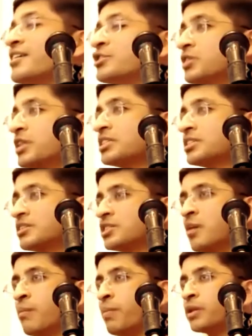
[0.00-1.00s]
So this
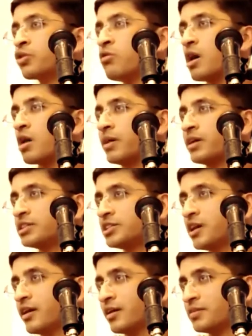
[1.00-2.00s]
Sampat Kumar
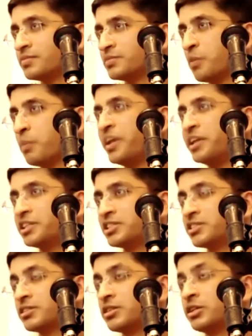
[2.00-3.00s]
Bhattacharya, the
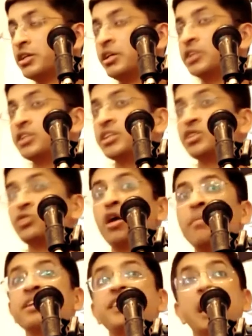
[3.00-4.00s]
priest, he said,
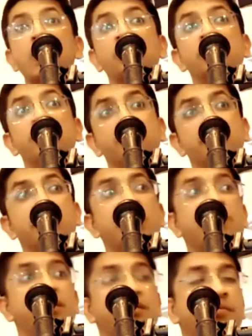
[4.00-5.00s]
Swamiji, I was in
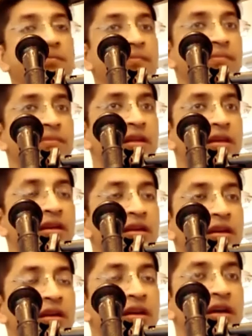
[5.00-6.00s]
Vrindavan
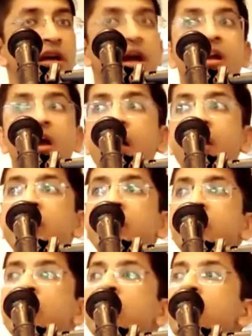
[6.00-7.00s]
and I
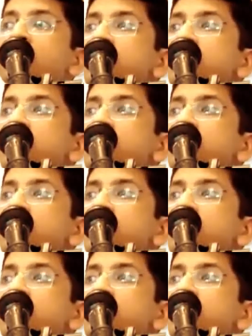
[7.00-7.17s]
need to tell you